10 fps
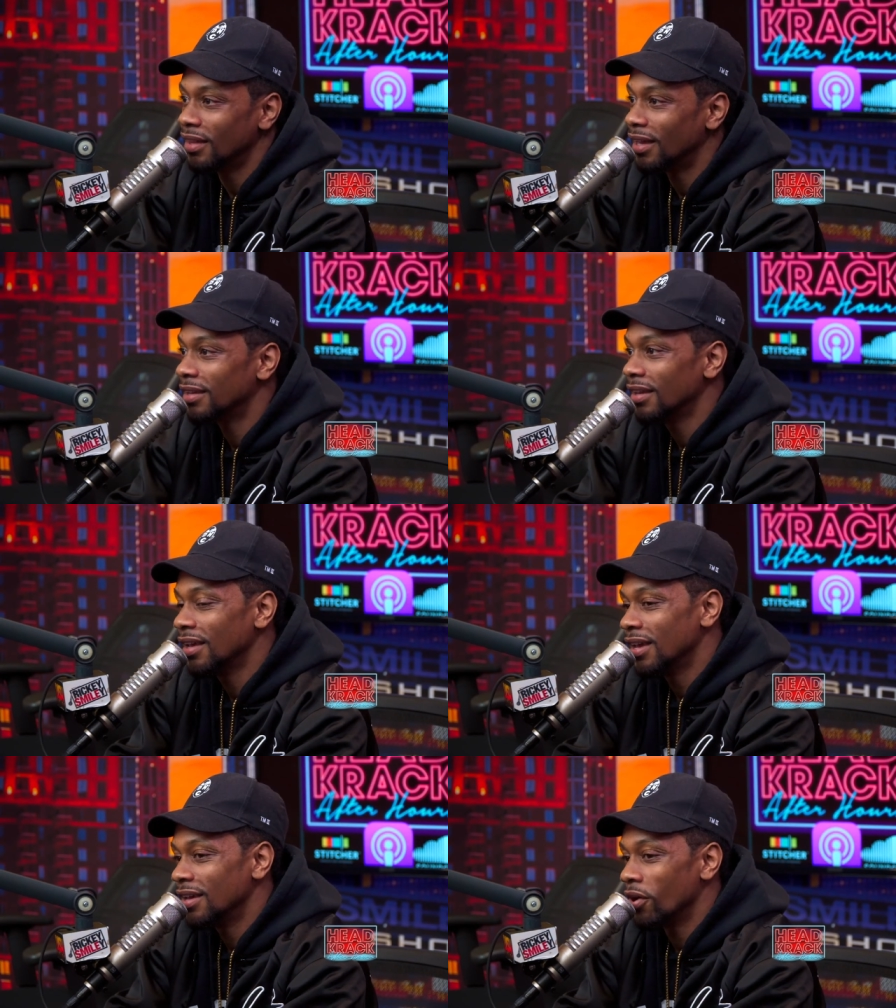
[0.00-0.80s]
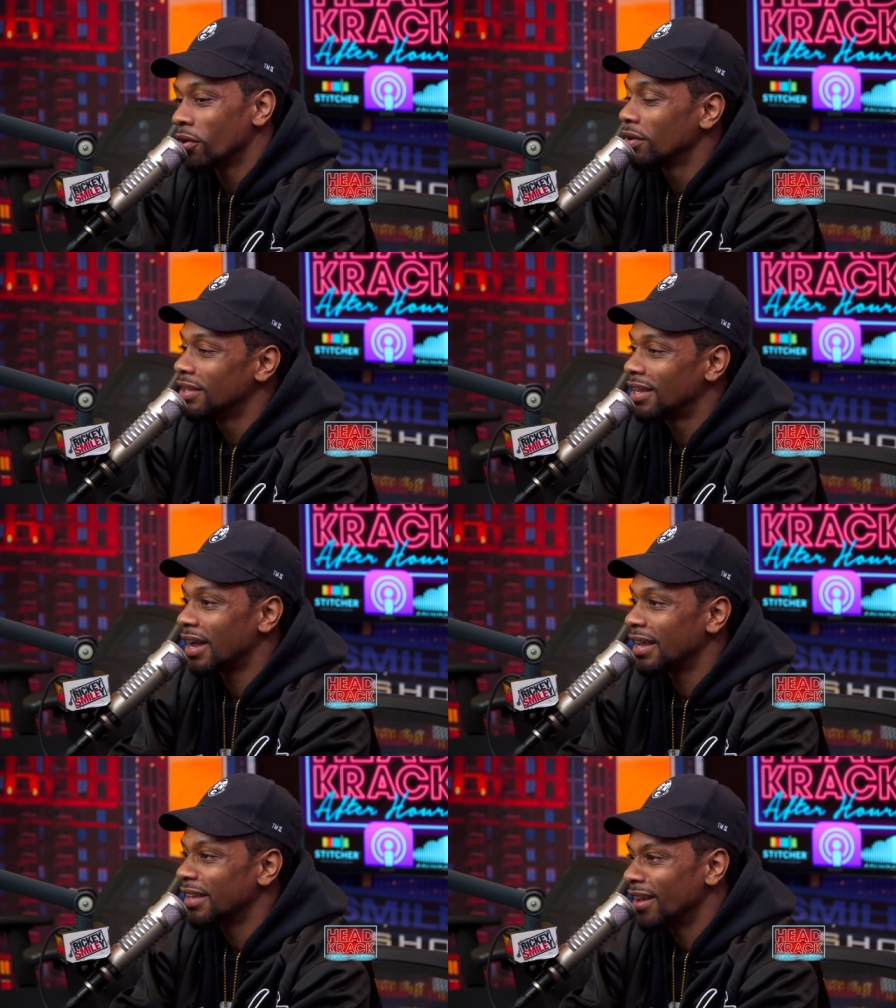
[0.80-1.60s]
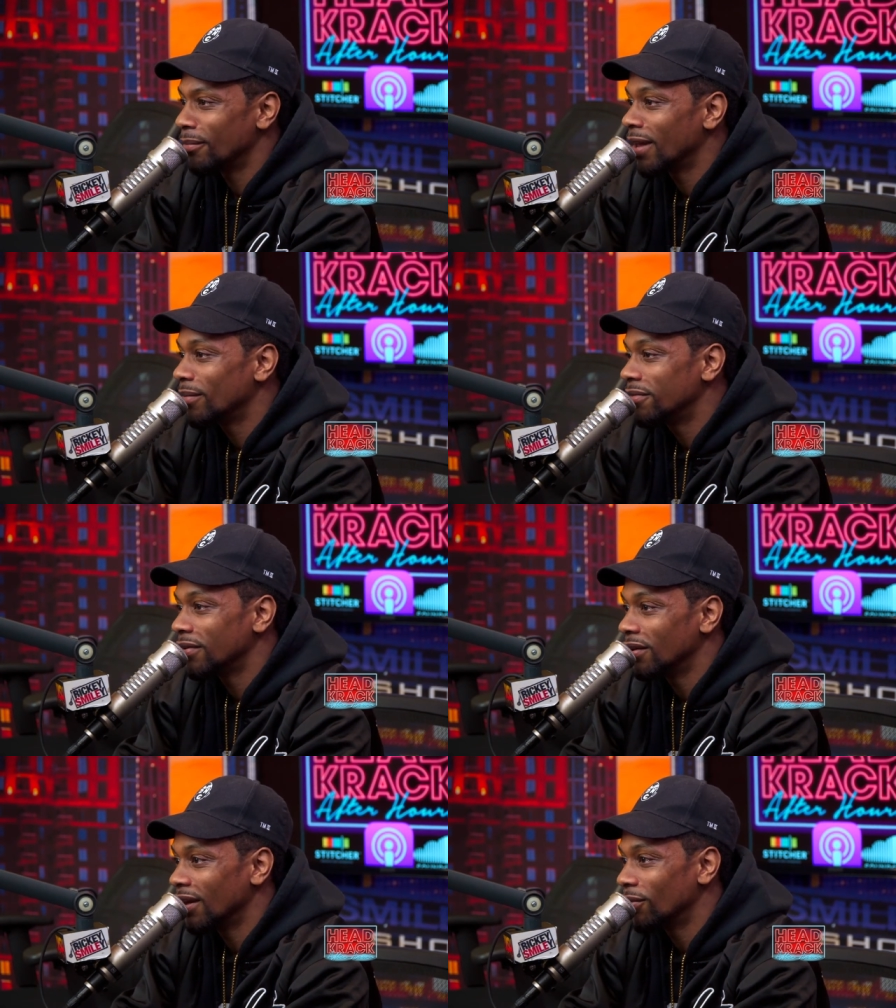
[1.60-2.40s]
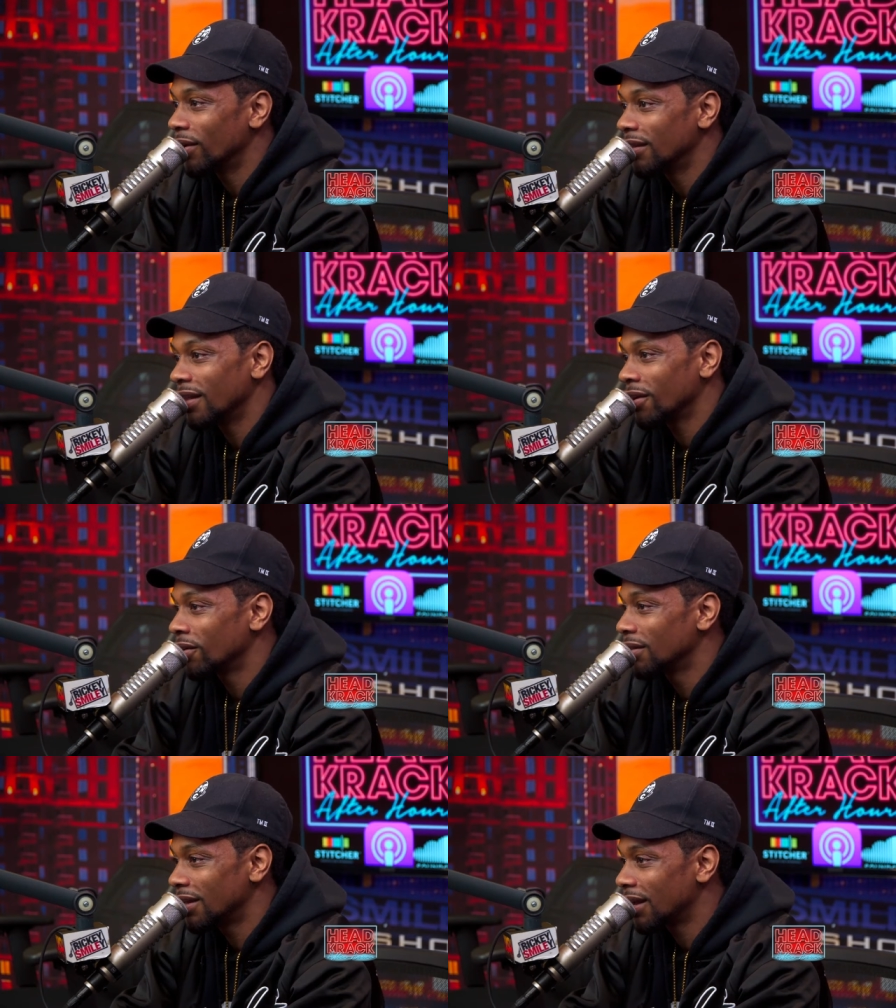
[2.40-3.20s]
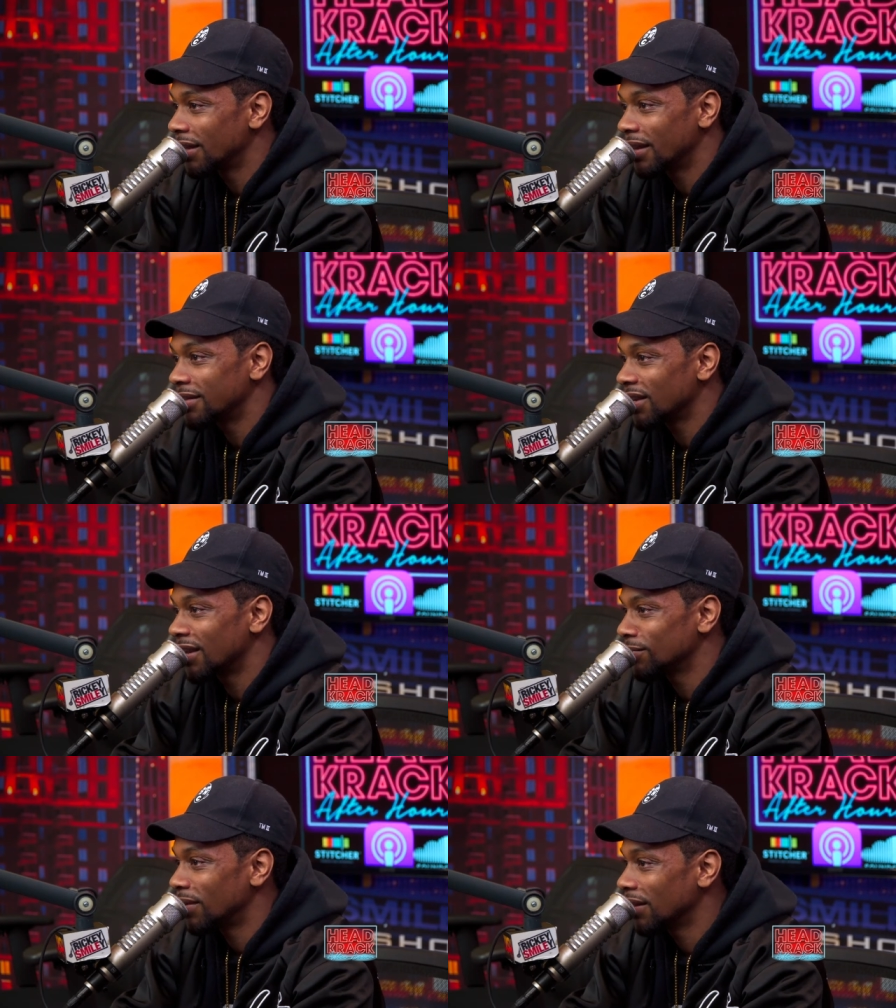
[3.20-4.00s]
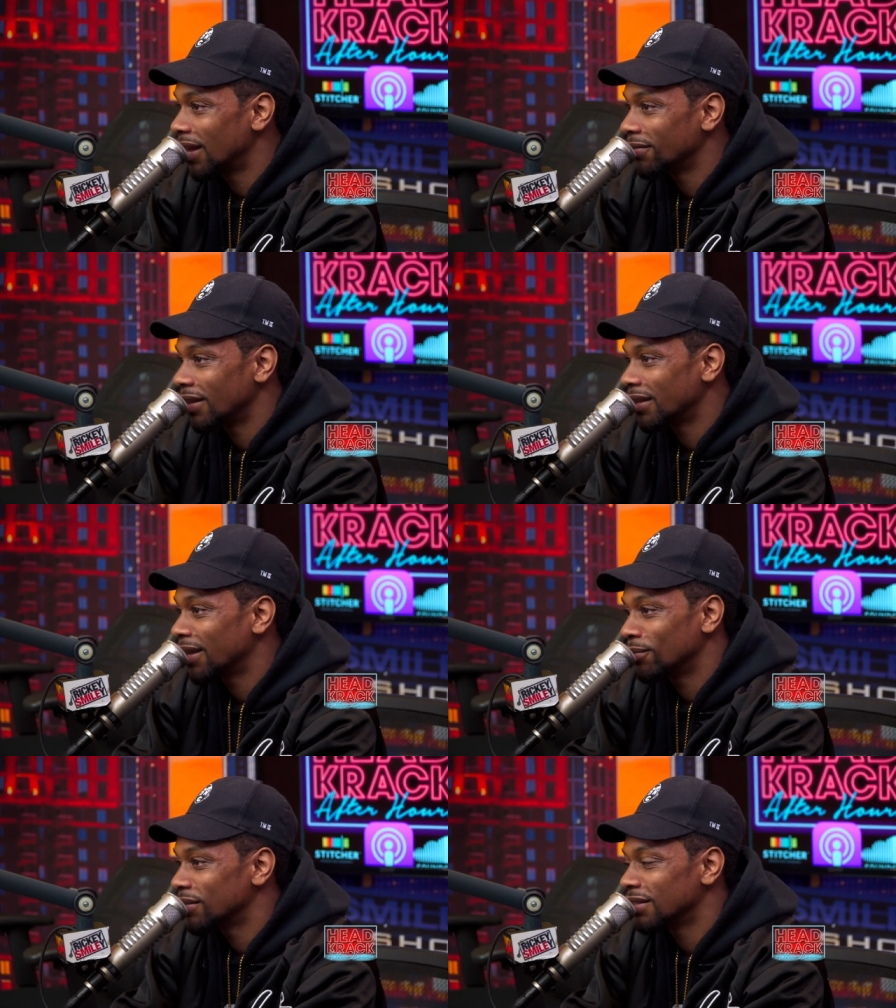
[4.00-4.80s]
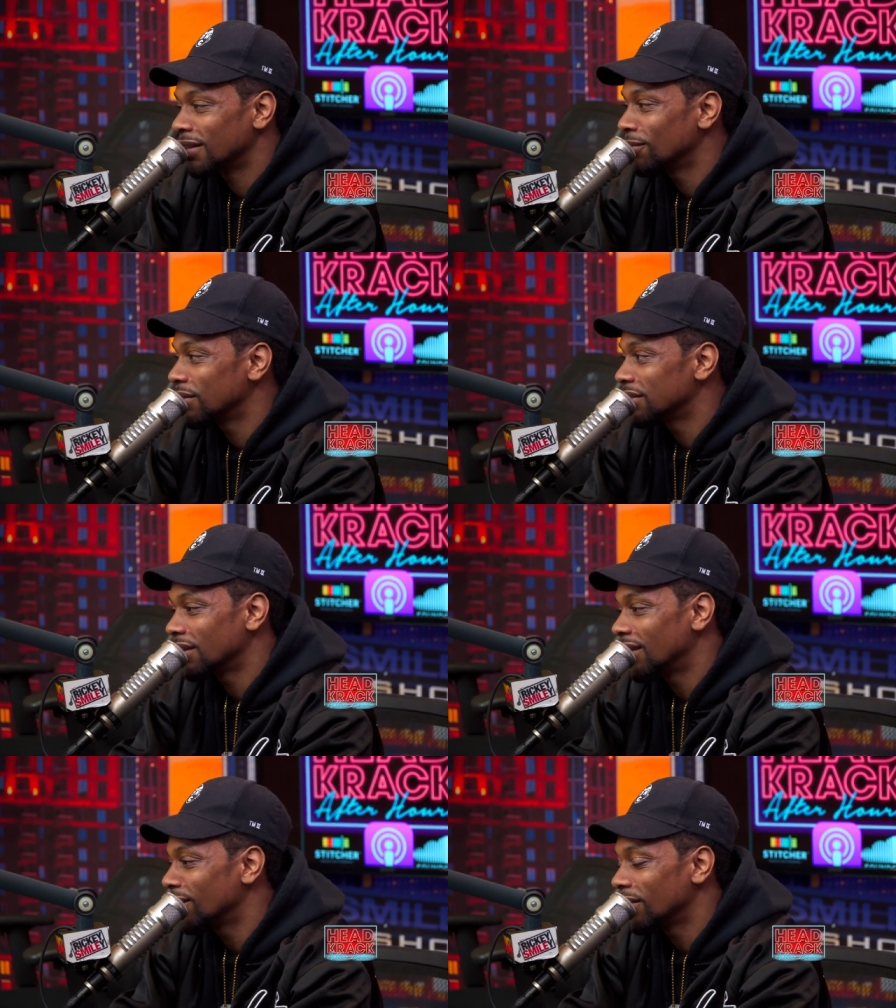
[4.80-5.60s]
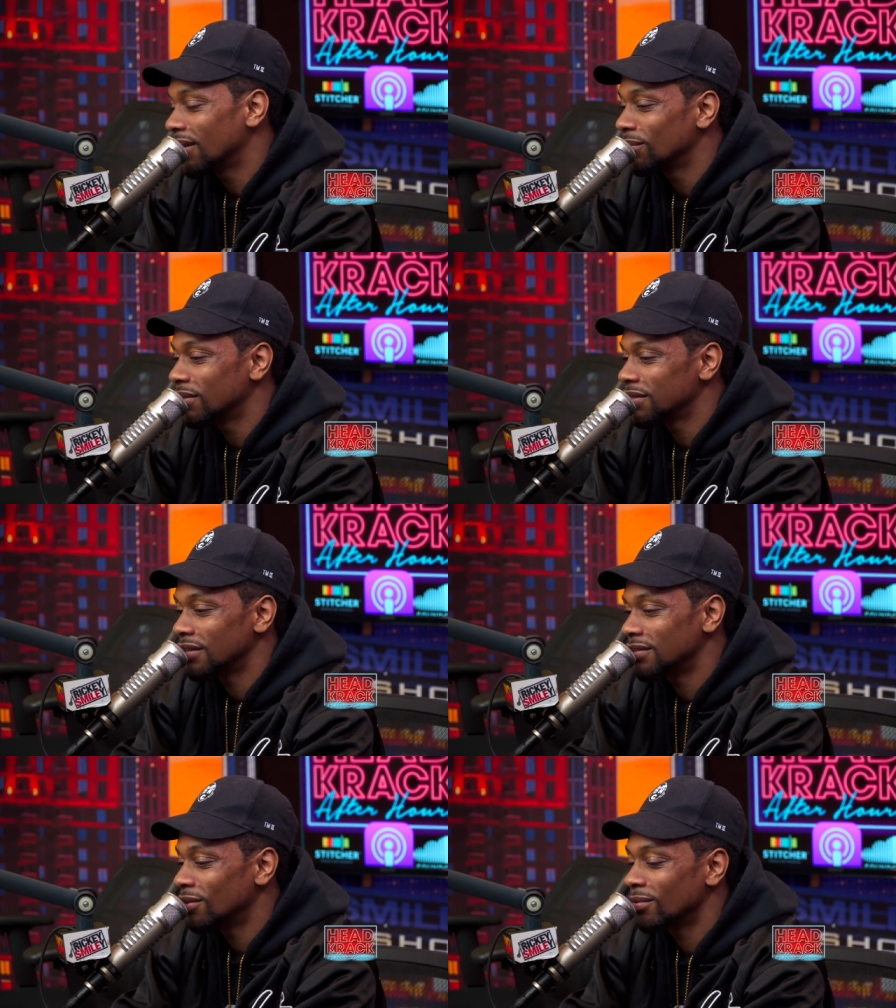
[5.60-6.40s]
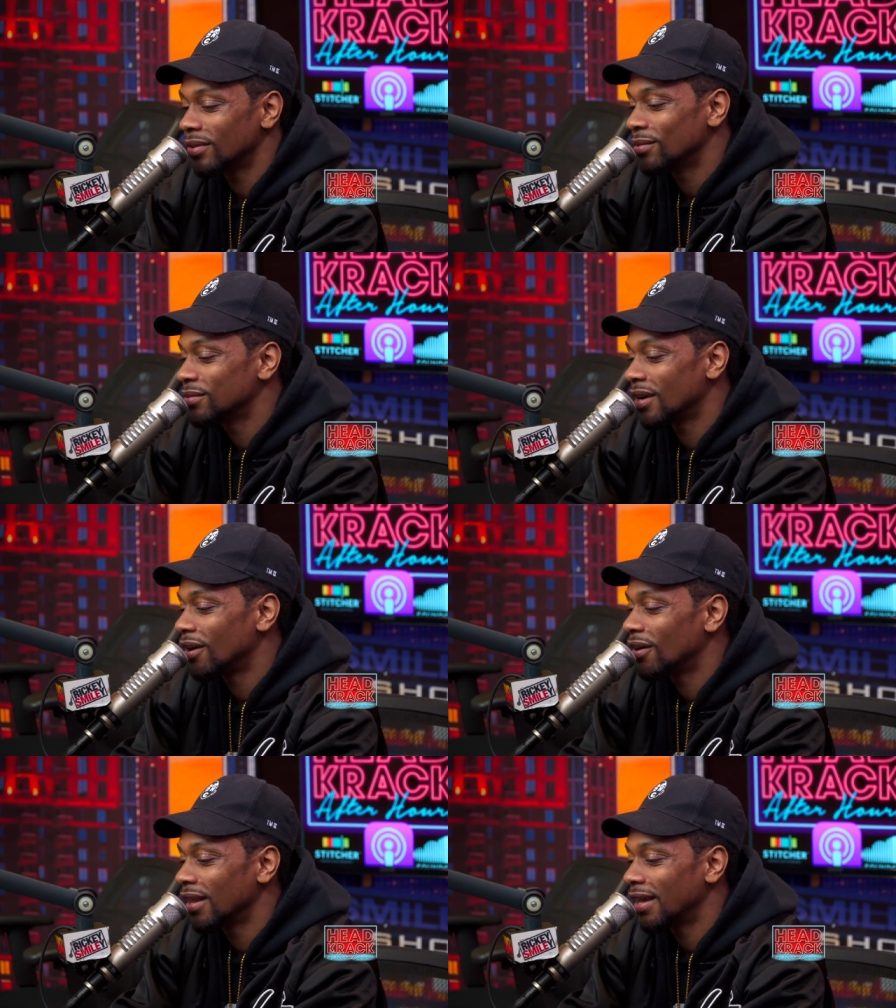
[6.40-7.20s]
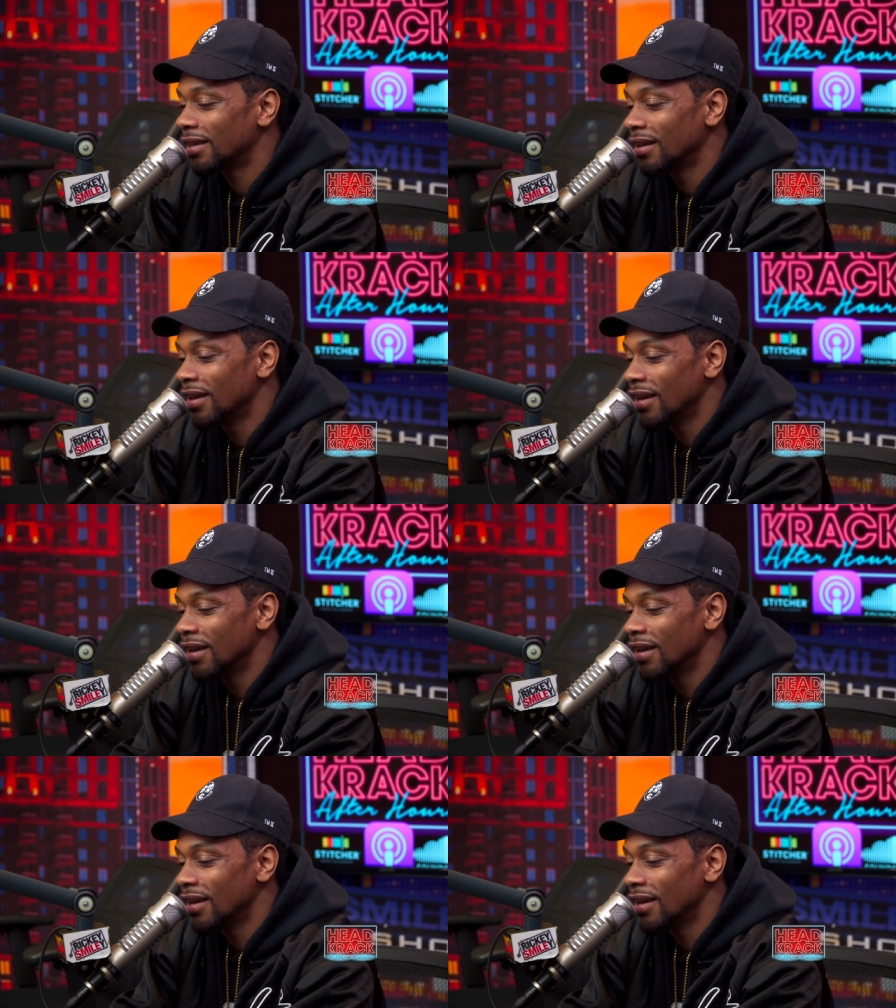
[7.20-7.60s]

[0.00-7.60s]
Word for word: Like, early Kanye made me feel that way. Like, early Kanye changed my life. Like, that wasn't, it wasn't a gimmick. It wasn't a joke. It was all like